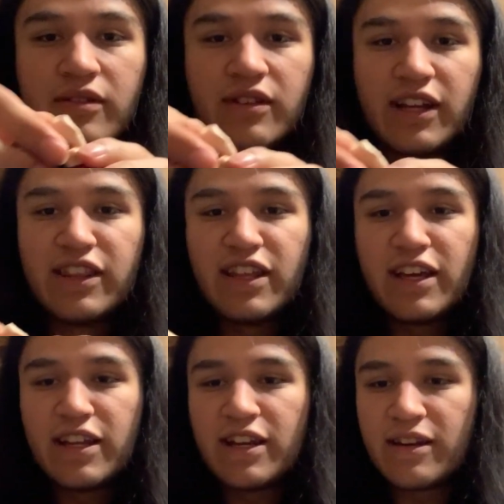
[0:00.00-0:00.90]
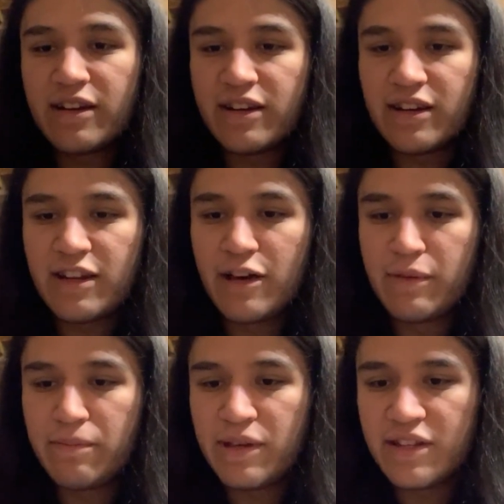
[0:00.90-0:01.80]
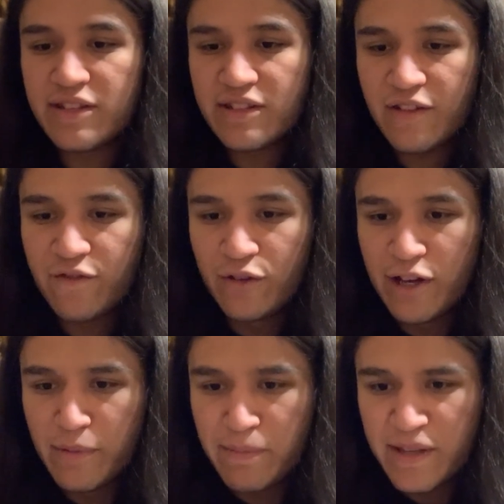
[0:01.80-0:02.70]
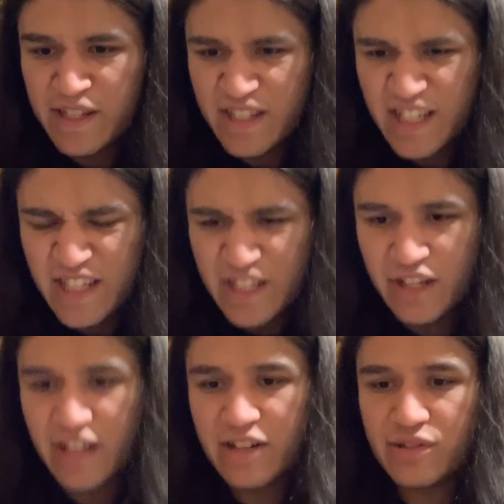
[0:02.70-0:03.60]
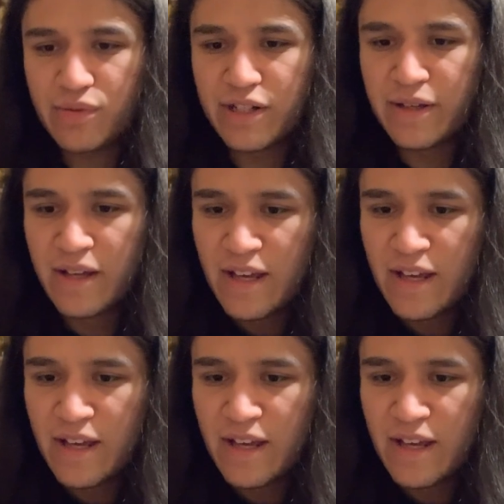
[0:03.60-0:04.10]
and then helmet piece, full helmet piece, and then you kind of just want to